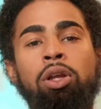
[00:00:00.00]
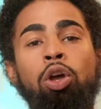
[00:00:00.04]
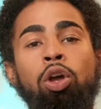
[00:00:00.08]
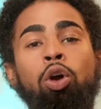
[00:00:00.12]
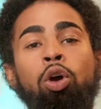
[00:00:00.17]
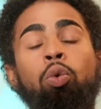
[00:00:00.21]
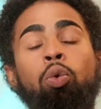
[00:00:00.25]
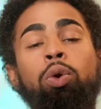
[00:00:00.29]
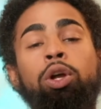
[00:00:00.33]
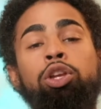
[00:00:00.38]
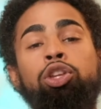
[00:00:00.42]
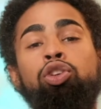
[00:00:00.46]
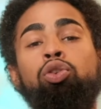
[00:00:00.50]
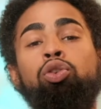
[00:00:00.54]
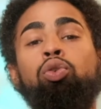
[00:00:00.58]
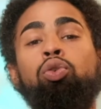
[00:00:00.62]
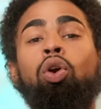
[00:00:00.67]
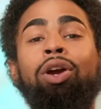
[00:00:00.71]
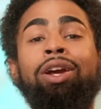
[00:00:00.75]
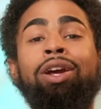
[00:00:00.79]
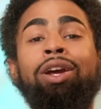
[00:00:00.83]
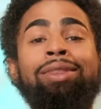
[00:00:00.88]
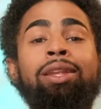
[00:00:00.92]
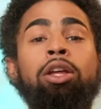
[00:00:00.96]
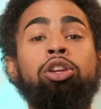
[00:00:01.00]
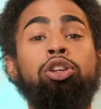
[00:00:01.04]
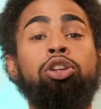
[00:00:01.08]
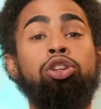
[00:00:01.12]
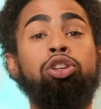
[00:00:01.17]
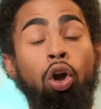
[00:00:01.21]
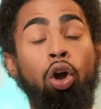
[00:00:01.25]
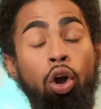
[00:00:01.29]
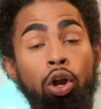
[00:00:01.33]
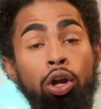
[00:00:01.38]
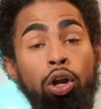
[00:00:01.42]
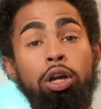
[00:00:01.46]
when you are in the
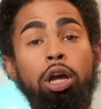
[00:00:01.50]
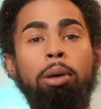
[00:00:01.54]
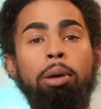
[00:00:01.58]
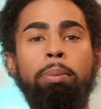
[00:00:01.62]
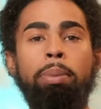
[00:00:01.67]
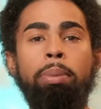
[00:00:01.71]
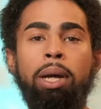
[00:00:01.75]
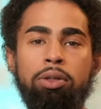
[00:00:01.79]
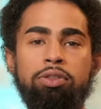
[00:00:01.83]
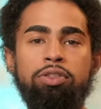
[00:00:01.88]
dark about